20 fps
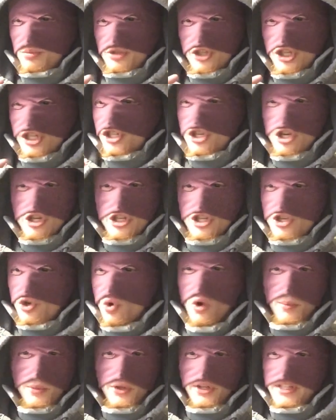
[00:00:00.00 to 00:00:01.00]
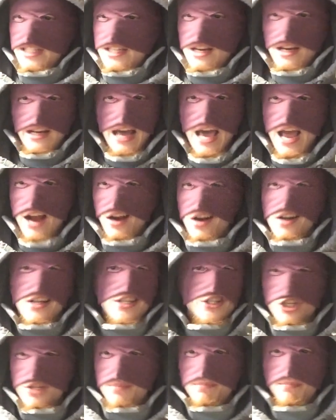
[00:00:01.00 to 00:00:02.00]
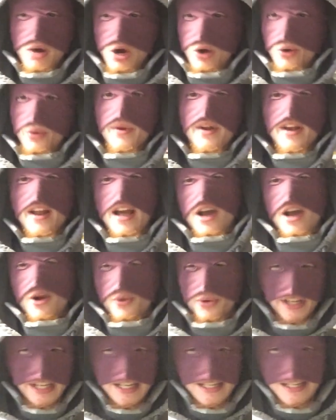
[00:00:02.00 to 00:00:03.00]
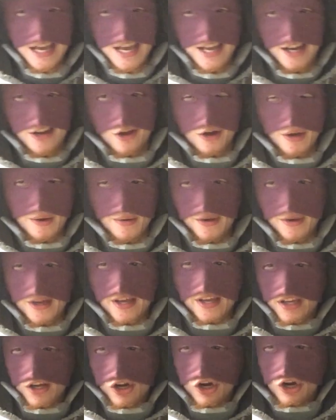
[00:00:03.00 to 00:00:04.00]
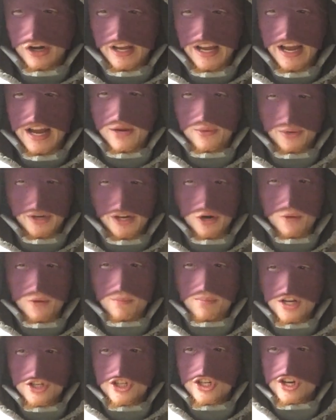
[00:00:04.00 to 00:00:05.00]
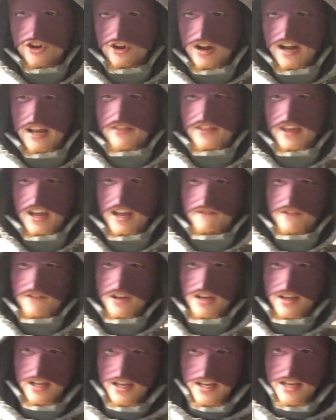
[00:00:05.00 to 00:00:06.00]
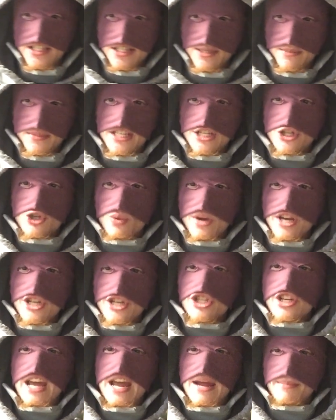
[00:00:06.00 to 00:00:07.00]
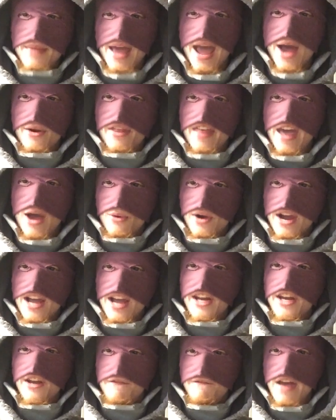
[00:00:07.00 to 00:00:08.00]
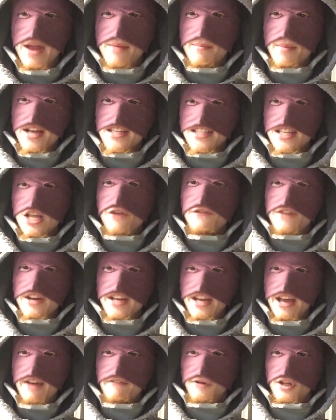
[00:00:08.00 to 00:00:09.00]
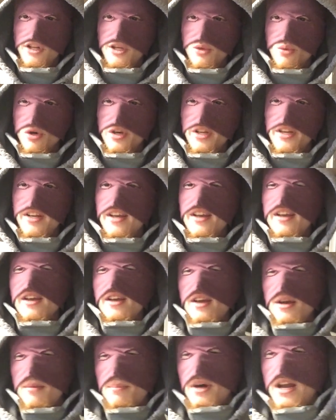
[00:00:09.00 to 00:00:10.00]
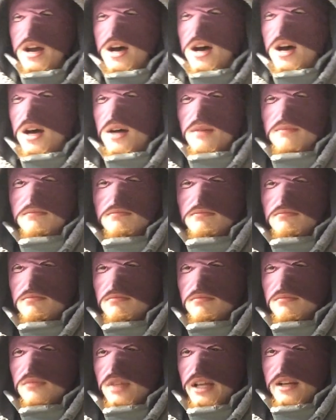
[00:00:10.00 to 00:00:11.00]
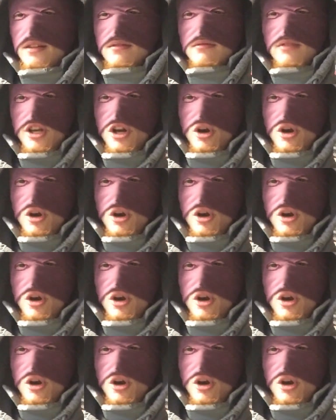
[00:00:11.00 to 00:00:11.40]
just normal. It's not iron, it's just bone. I don't really intend on hurting anyone, punching or anything. If some situation came down to that where I had to defend myself, I definitely would. But like